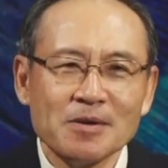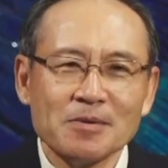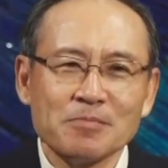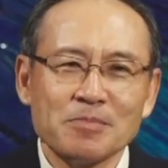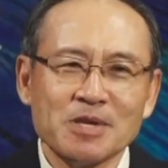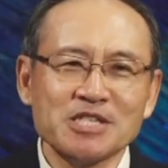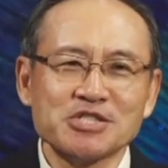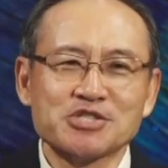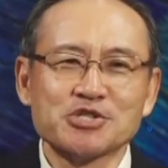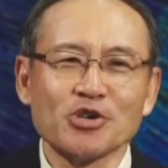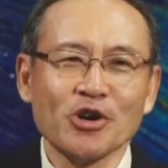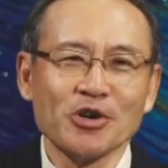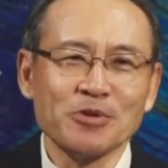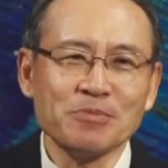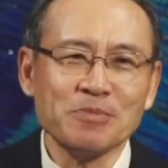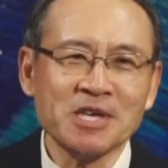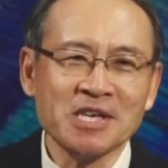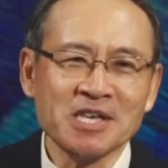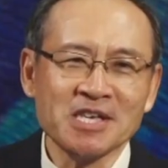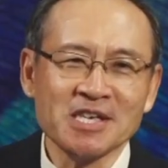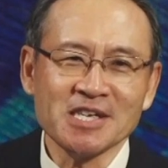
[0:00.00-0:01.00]
Please join
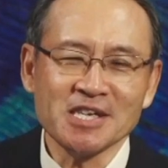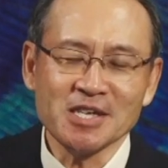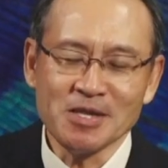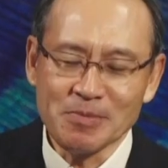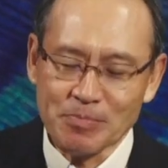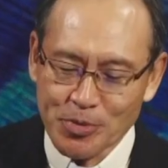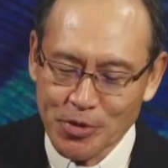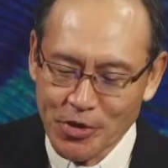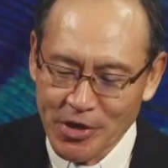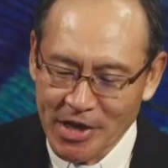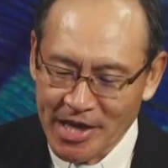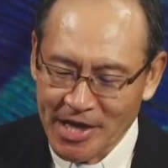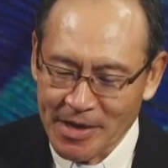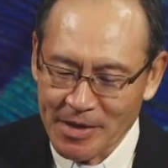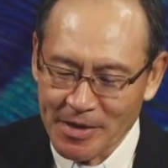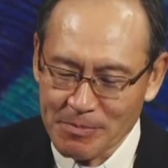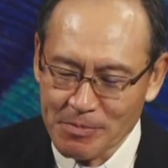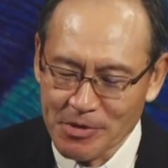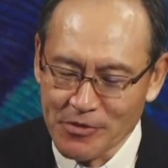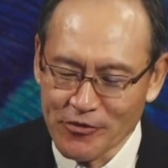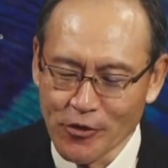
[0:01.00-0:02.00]
me in prayer
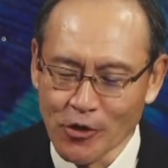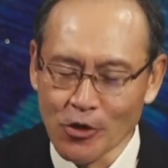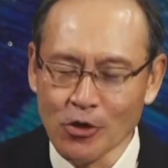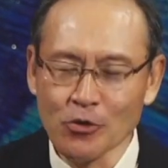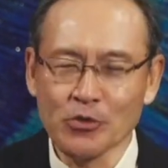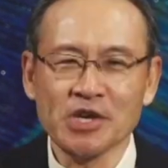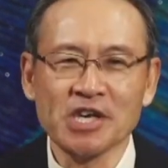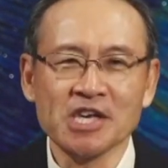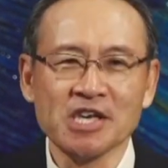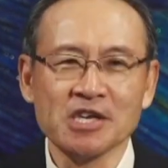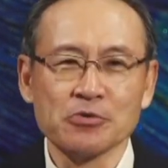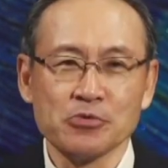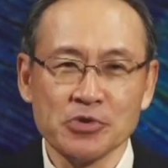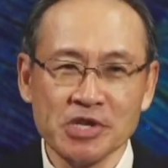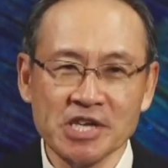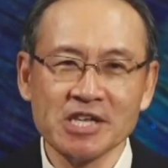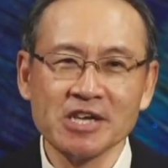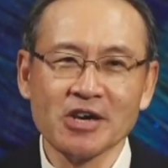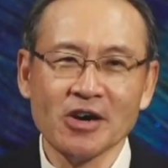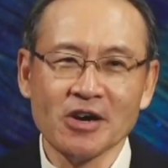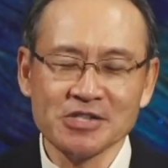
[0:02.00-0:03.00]
before we
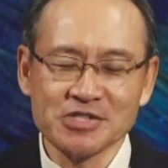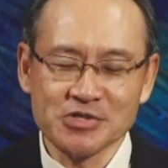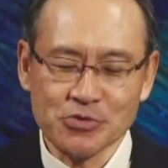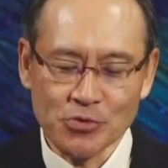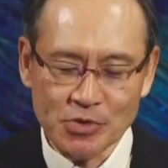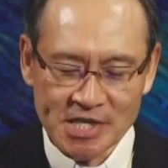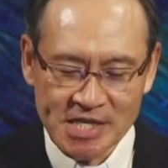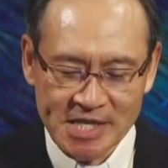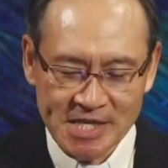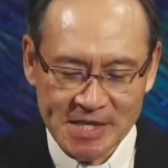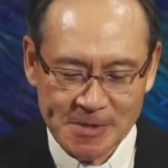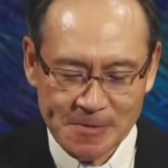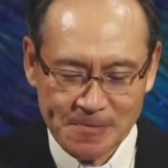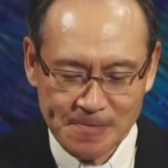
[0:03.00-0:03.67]
read God's word.